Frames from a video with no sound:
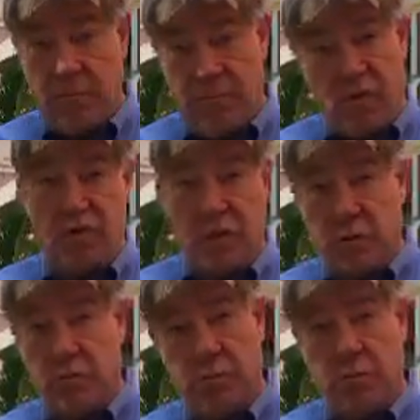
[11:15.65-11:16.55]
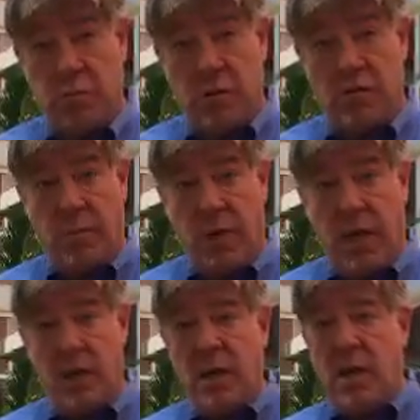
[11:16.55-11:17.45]
version of the
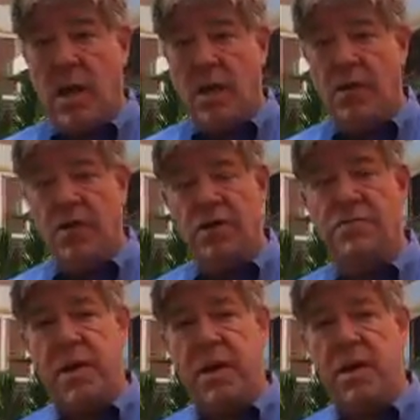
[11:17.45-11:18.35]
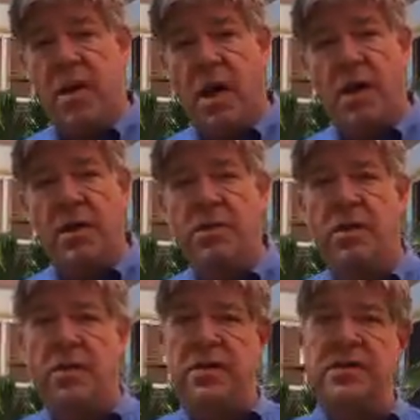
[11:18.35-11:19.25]
plant, and they're just making cuttings
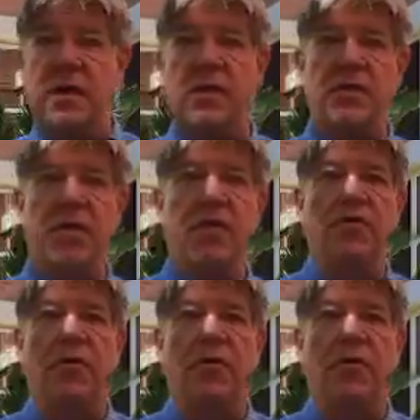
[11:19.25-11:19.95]
and then selling those.